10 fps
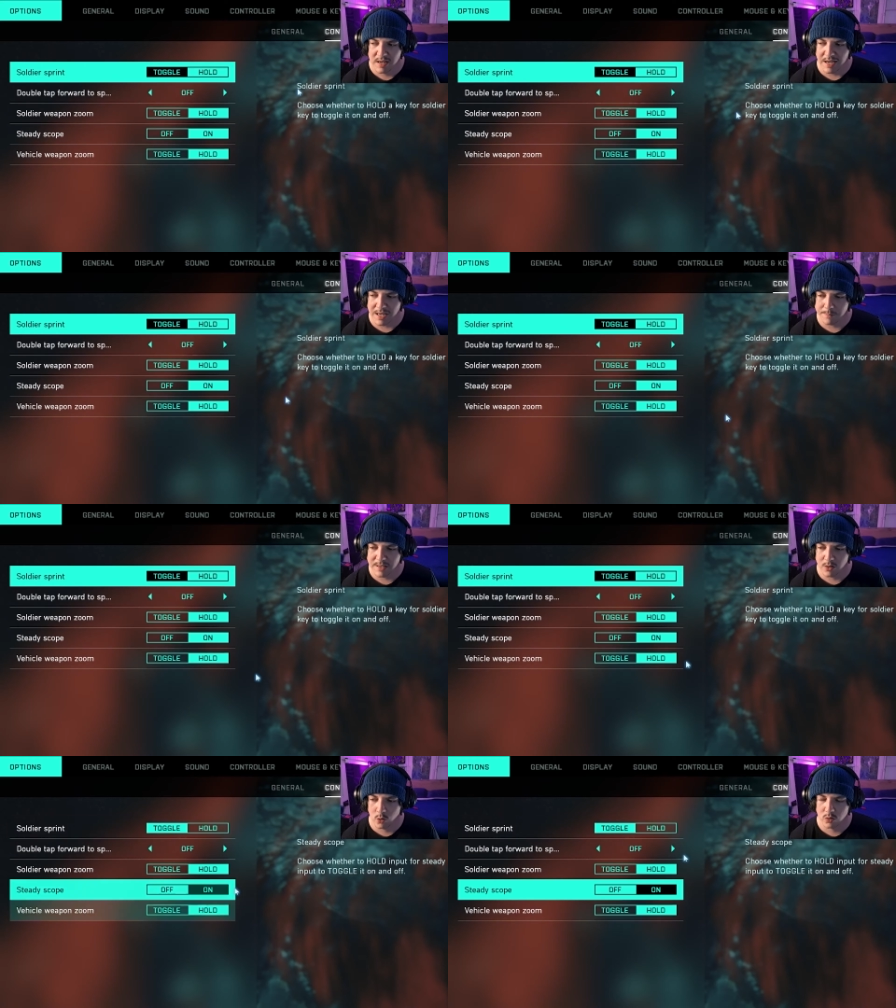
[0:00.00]
I kept
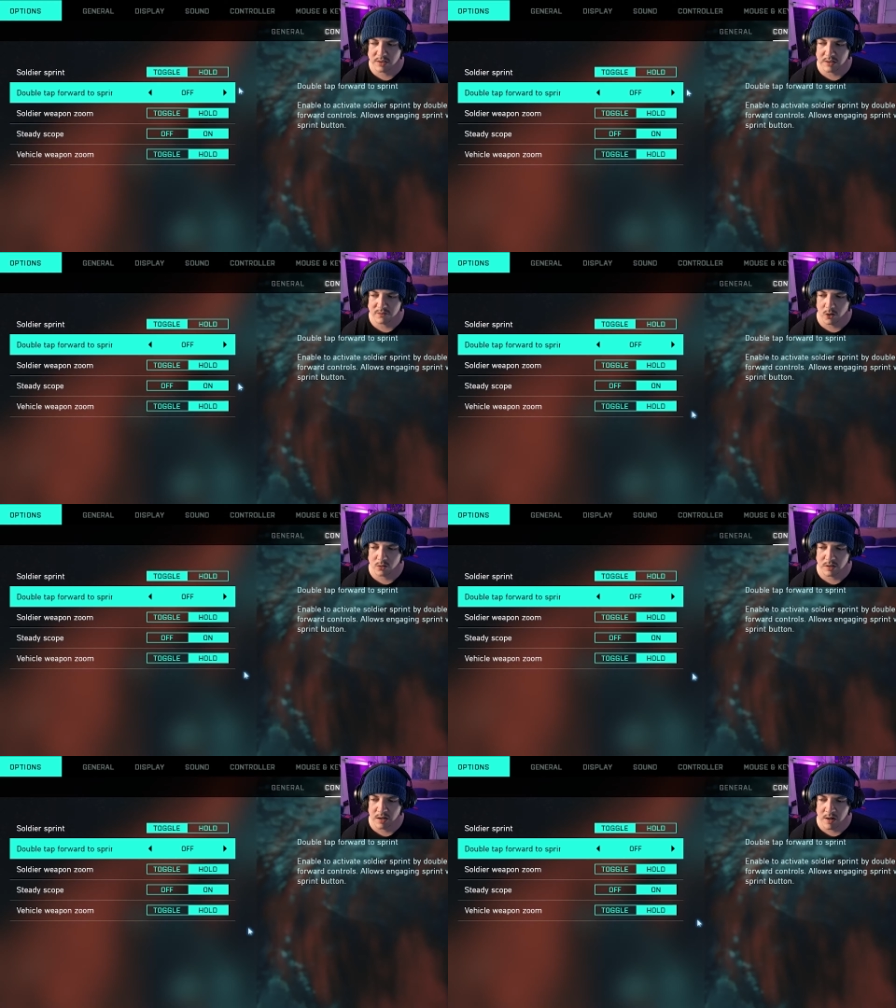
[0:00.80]
that all
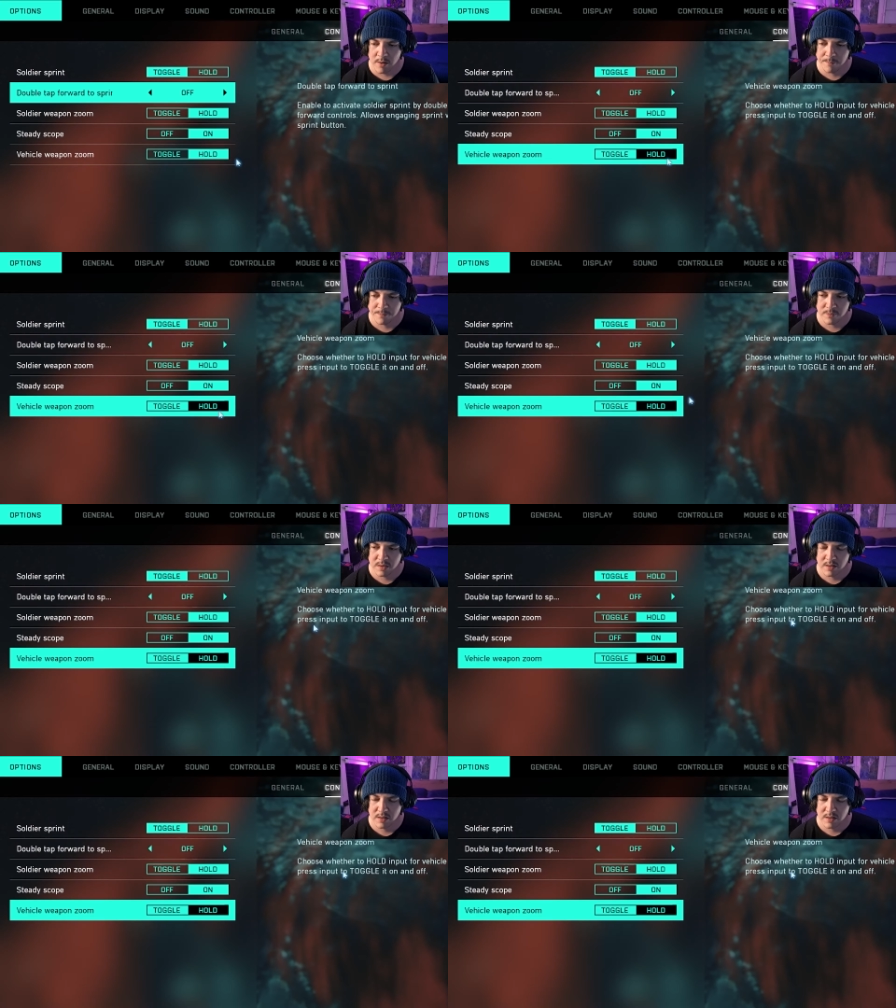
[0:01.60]
default. Um,